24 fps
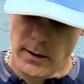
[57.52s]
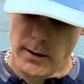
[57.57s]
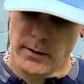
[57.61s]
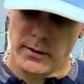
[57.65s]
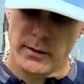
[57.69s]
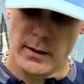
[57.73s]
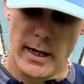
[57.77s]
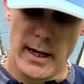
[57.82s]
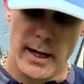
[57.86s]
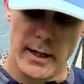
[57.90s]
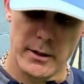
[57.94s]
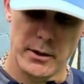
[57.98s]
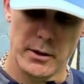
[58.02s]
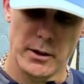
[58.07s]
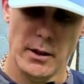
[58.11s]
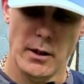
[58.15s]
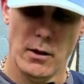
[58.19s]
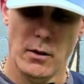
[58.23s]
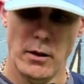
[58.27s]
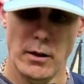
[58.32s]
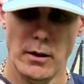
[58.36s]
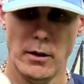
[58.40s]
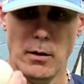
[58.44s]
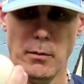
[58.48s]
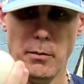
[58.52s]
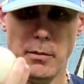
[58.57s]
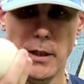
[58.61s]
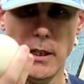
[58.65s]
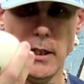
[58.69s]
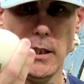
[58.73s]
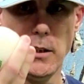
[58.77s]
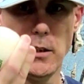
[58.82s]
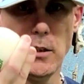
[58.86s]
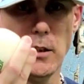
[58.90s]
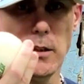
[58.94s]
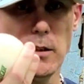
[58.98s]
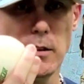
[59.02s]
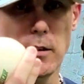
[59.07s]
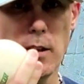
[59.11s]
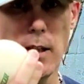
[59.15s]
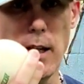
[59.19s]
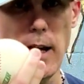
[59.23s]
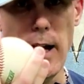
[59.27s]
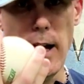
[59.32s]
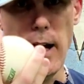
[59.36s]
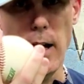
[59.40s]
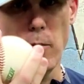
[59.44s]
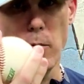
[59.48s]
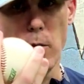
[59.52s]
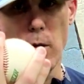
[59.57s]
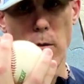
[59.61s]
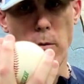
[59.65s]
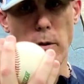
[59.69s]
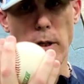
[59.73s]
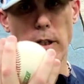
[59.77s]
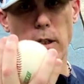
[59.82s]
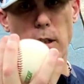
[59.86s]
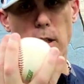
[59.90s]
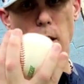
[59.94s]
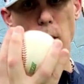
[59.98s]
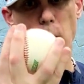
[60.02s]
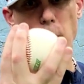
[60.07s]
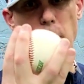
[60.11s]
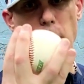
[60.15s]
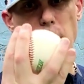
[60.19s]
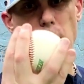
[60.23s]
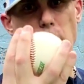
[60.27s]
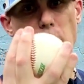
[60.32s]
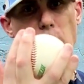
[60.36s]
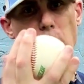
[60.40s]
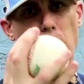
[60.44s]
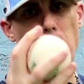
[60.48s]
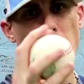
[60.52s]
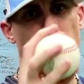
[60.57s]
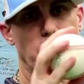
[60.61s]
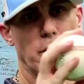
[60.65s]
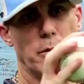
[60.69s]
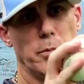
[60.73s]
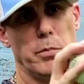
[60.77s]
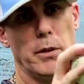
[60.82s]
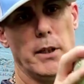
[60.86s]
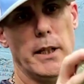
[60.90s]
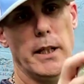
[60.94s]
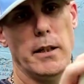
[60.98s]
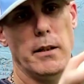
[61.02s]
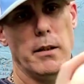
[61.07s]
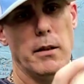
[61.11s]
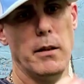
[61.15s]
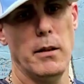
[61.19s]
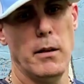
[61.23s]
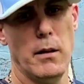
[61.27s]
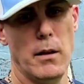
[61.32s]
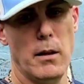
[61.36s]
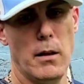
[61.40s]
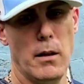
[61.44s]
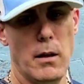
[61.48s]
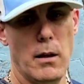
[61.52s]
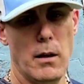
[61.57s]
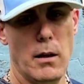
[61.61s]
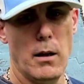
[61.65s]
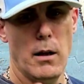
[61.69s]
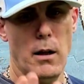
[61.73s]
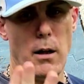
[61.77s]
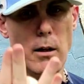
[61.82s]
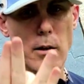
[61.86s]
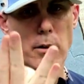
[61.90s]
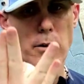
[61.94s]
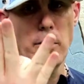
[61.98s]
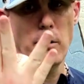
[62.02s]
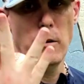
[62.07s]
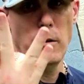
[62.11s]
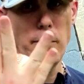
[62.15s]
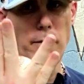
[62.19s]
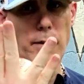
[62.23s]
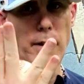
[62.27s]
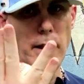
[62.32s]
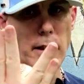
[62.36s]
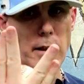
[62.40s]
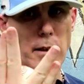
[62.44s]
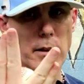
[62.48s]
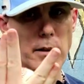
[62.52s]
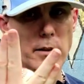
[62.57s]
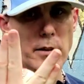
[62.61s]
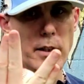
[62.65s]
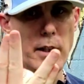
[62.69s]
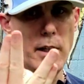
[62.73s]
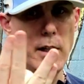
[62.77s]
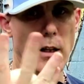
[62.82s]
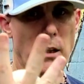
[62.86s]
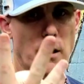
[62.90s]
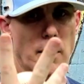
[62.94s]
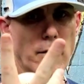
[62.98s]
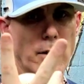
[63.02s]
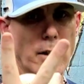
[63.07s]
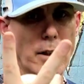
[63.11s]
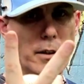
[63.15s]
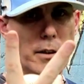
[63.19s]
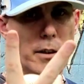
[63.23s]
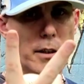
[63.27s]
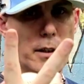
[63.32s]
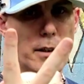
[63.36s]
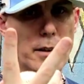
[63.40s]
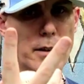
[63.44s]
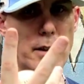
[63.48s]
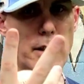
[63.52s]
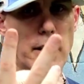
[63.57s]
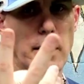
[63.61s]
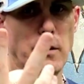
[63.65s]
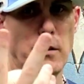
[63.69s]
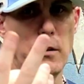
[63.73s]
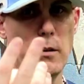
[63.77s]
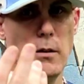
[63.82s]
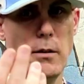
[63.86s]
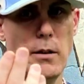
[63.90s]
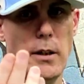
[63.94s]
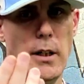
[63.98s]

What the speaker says: is actually going to be just that, where we come in and split our two fingers here versus these two